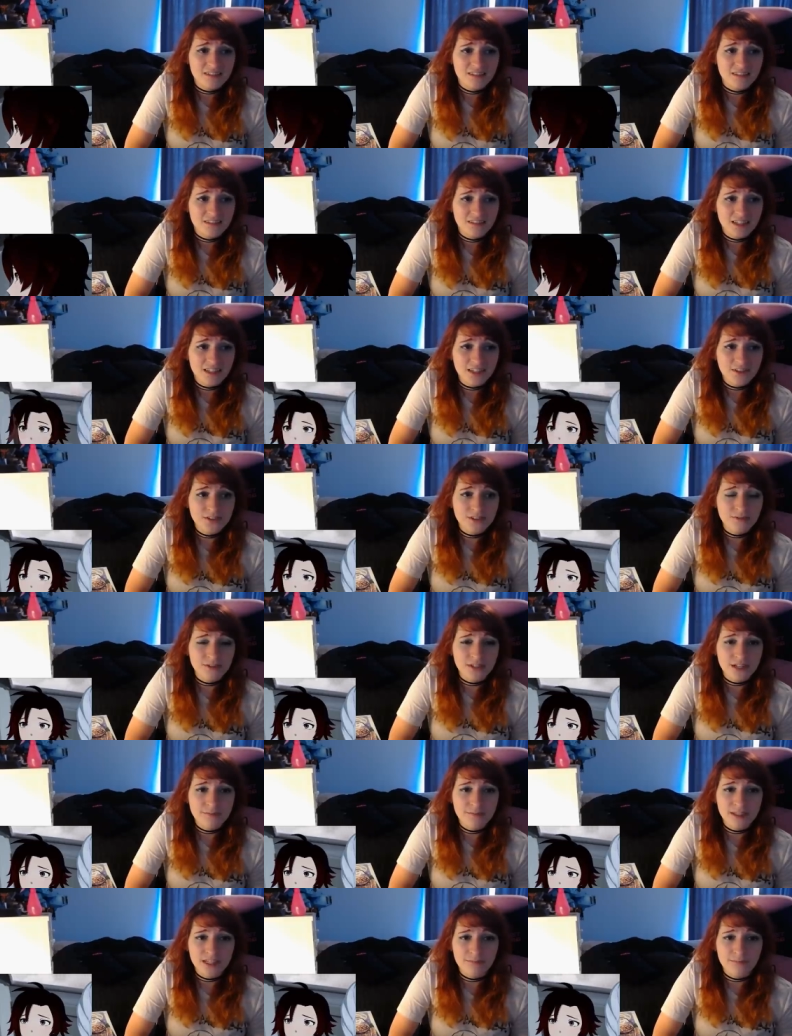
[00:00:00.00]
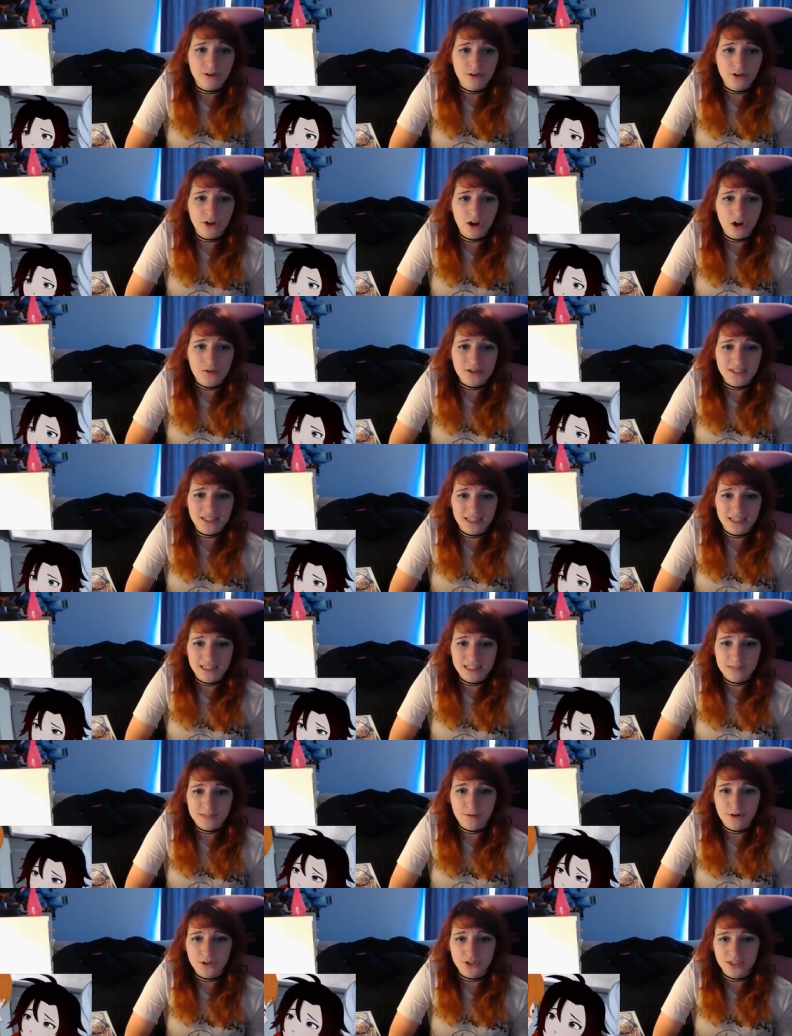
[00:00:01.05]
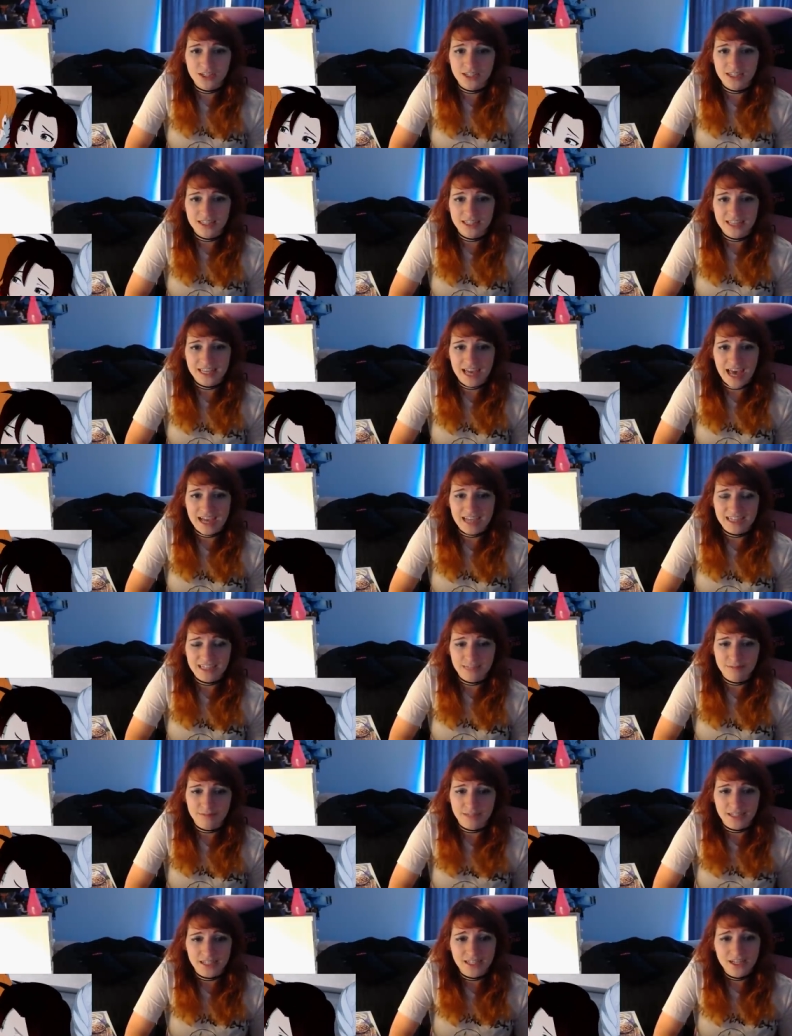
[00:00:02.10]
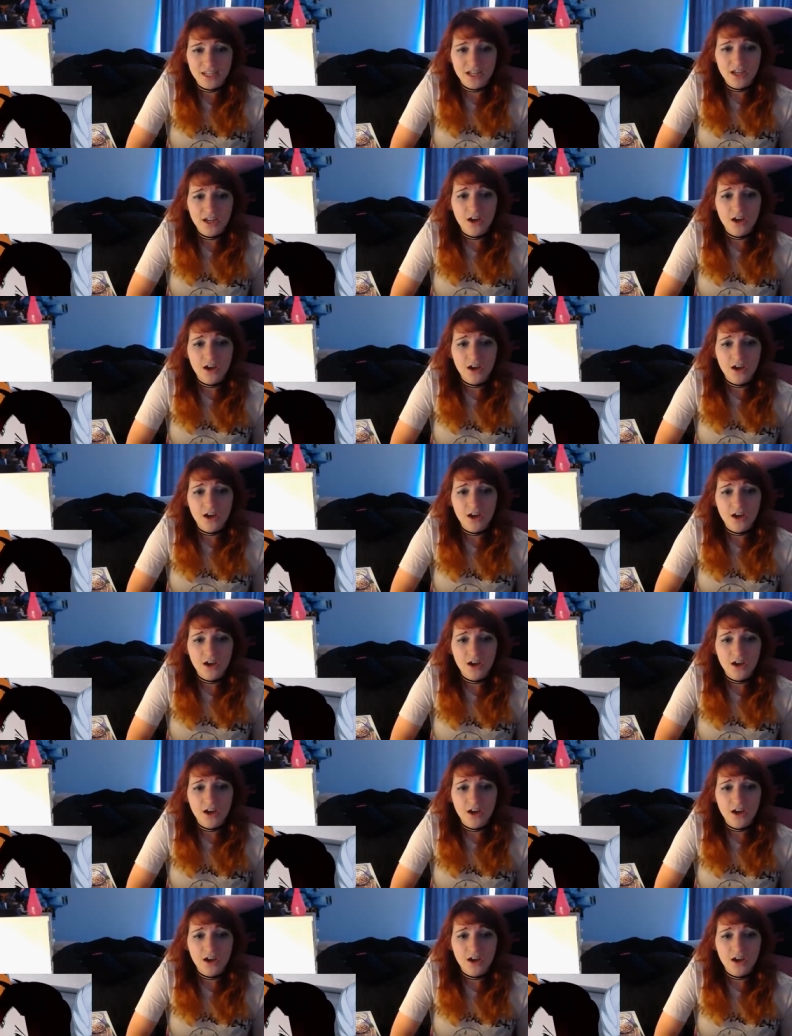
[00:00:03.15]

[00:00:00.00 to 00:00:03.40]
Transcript: like you see what I mean about her always like this is partially the acting beat.